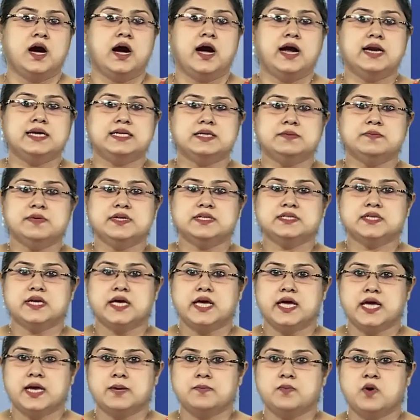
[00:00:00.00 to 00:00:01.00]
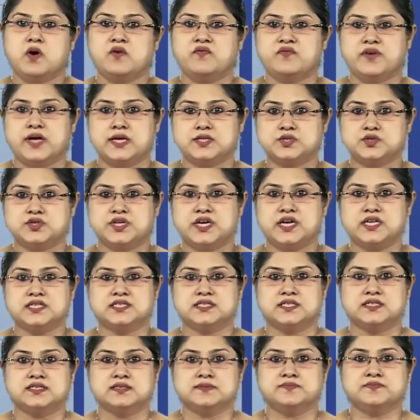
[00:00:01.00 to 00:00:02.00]
Ultimate aim of
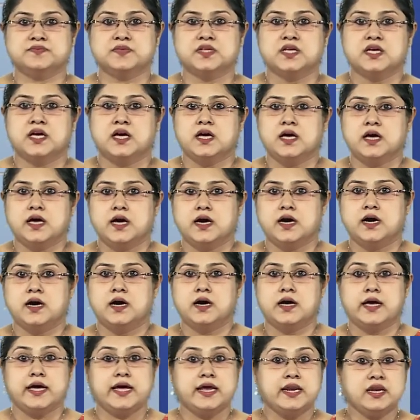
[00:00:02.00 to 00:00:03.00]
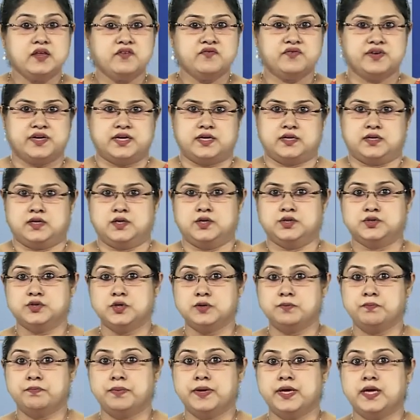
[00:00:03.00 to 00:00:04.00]
education uh, anywhere
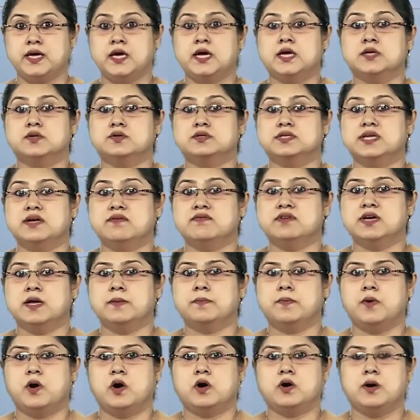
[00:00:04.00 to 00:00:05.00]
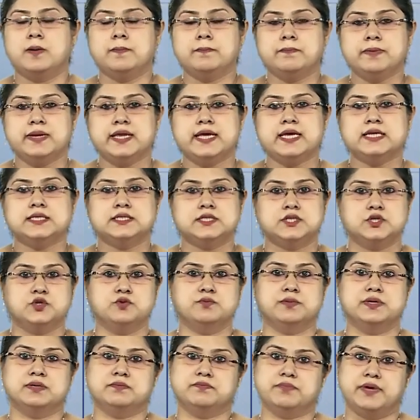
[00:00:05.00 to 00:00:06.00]
should be to develop a complete
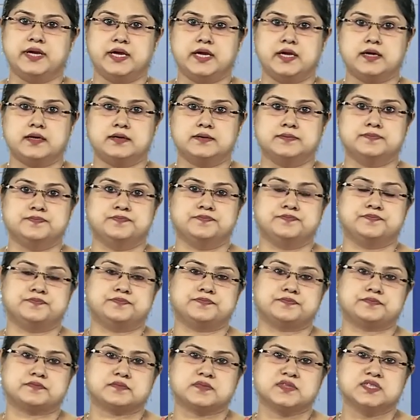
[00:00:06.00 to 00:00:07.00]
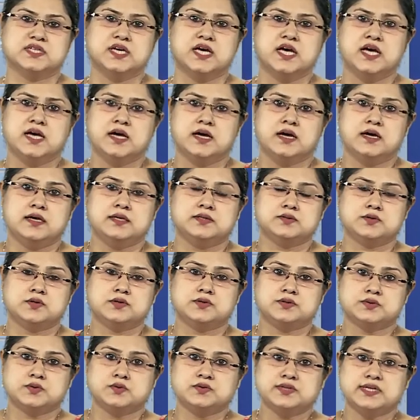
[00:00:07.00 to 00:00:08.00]
human being. So
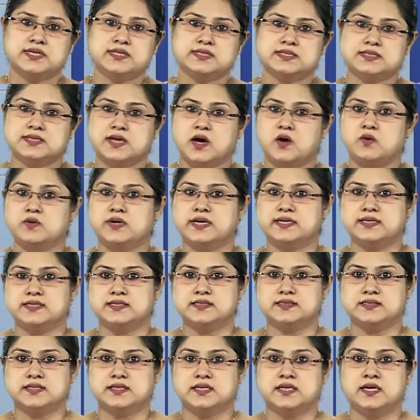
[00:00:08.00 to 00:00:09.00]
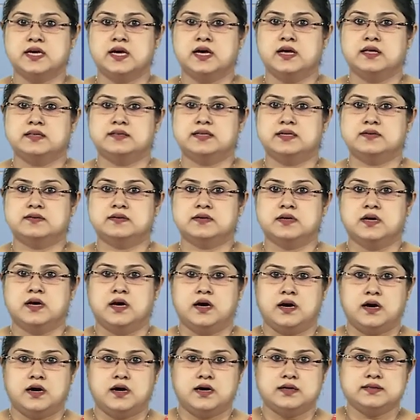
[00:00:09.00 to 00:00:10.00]
students now let us see that
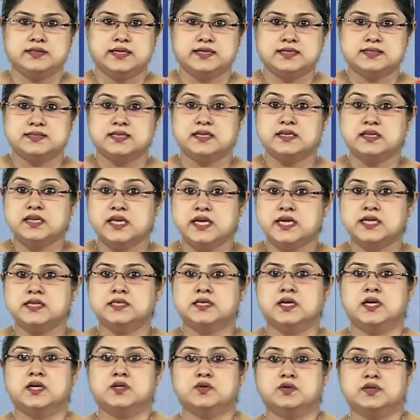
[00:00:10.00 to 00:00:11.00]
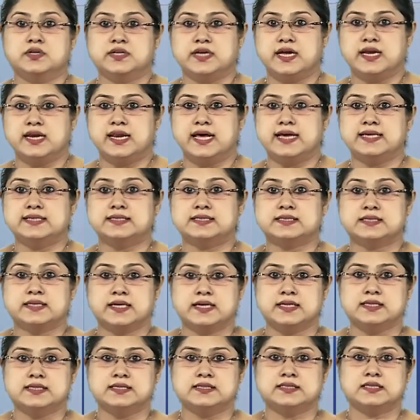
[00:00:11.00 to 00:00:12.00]
uh, there is a need to realize
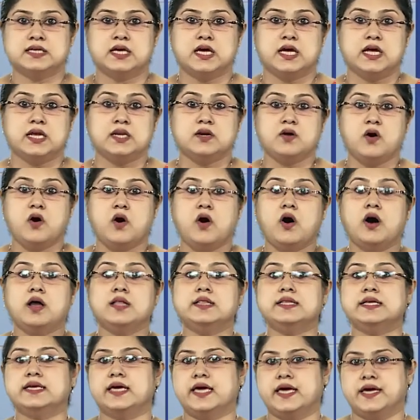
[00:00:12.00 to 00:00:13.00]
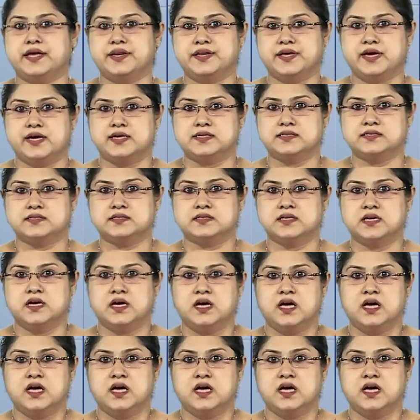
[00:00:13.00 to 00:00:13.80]
skills in all the areas.